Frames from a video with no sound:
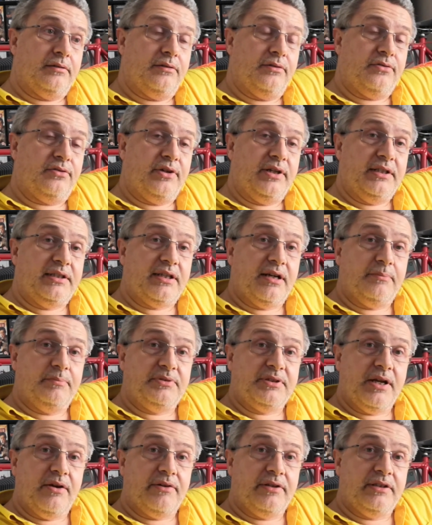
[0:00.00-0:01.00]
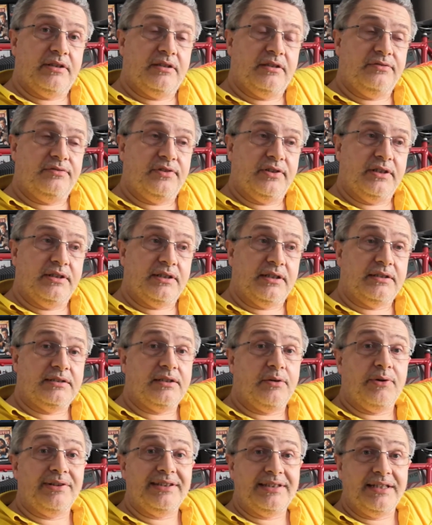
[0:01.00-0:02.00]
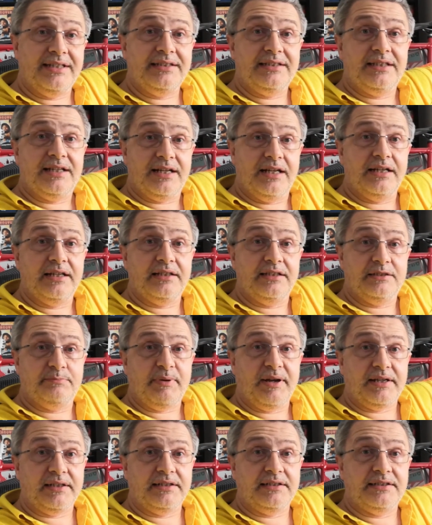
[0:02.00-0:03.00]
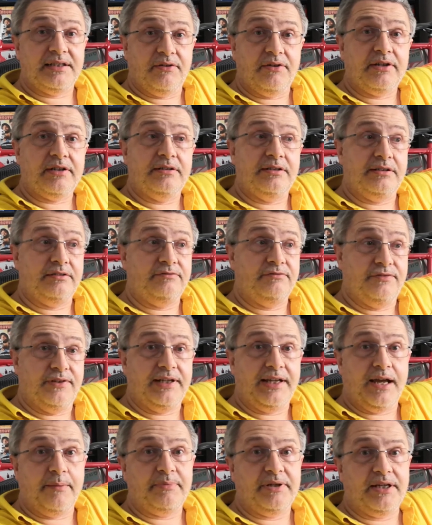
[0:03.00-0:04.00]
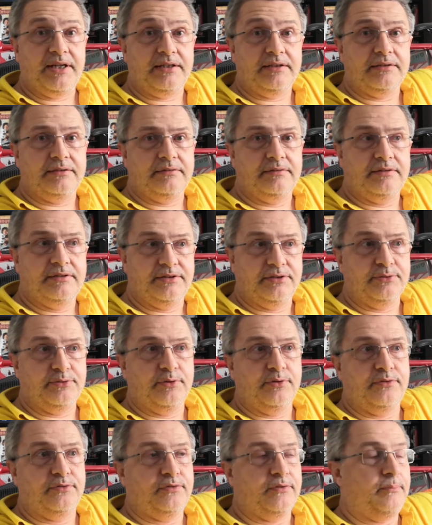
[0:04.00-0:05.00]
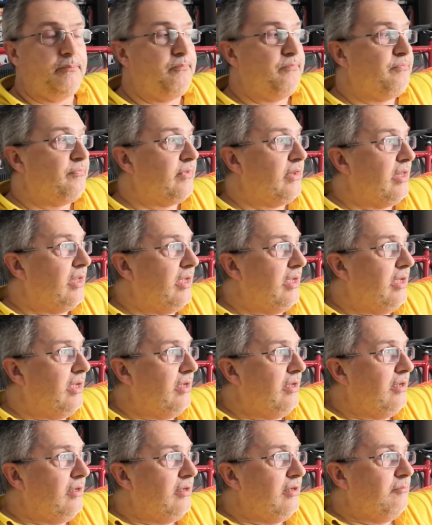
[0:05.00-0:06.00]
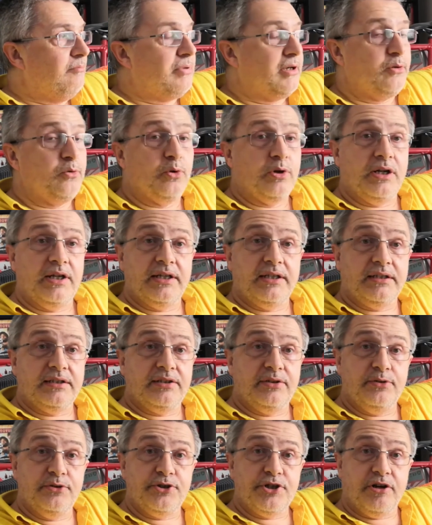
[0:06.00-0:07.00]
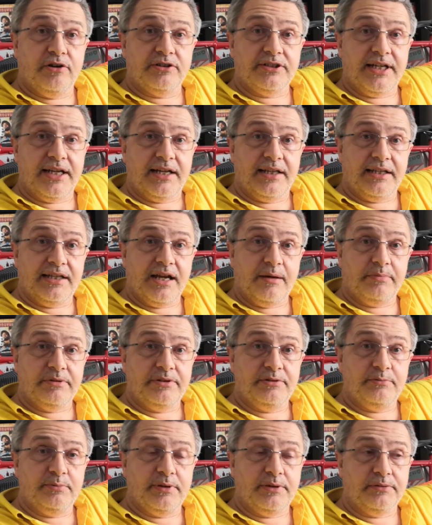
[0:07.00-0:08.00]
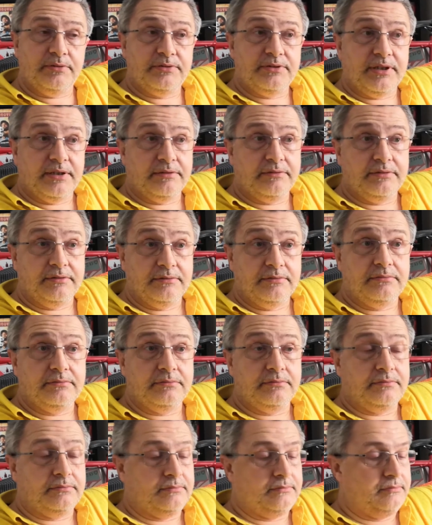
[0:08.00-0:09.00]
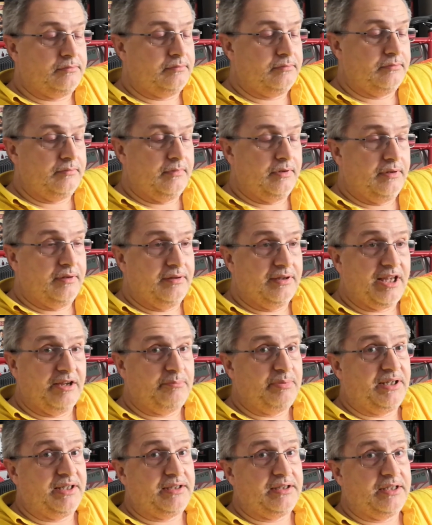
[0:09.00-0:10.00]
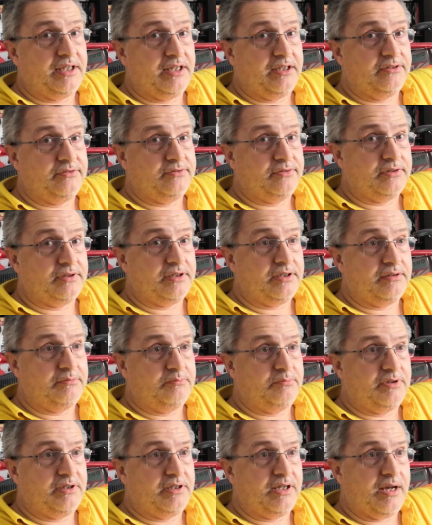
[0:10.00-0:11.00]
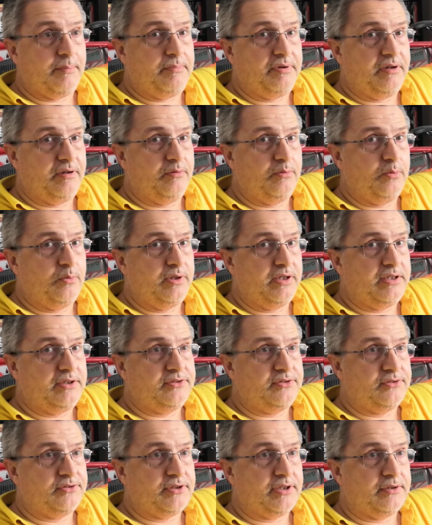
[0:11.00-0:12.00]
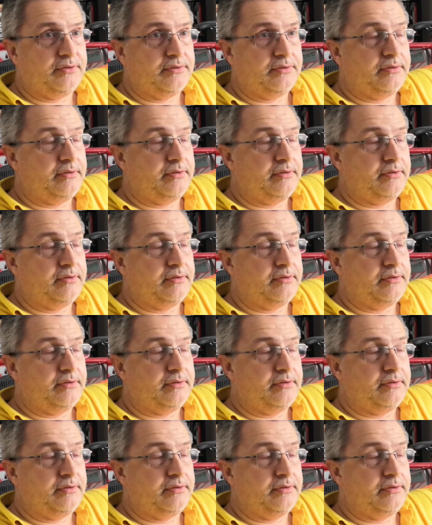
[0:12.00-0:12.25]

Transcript: 3 tubs go into the freezer, so I'll need to clear the space so I can fill it up again, sort of. But it will clear 2 jars out of the cupboard as well, so they've been in there for a couple of weeks or so.